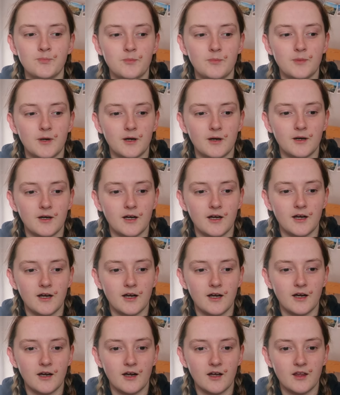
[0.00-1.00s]
But
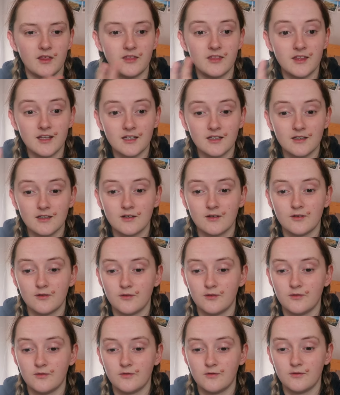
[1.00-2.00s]
I think,
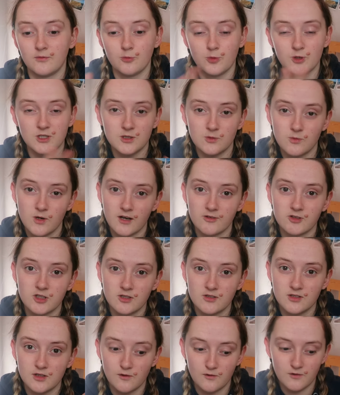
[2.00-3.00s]
which is why I've
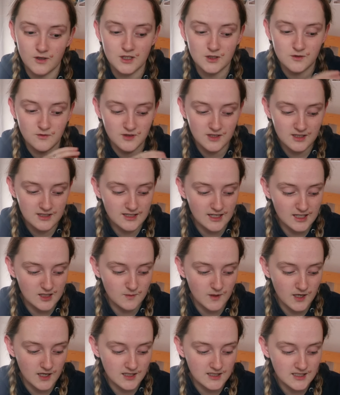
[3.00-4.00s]
chosen the fish for this
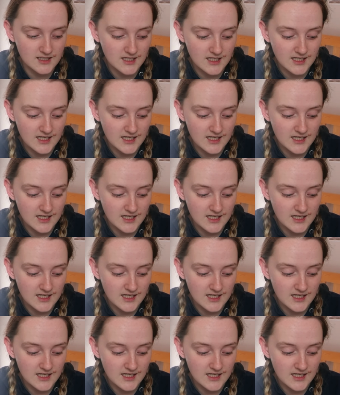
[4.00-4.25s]
aspect,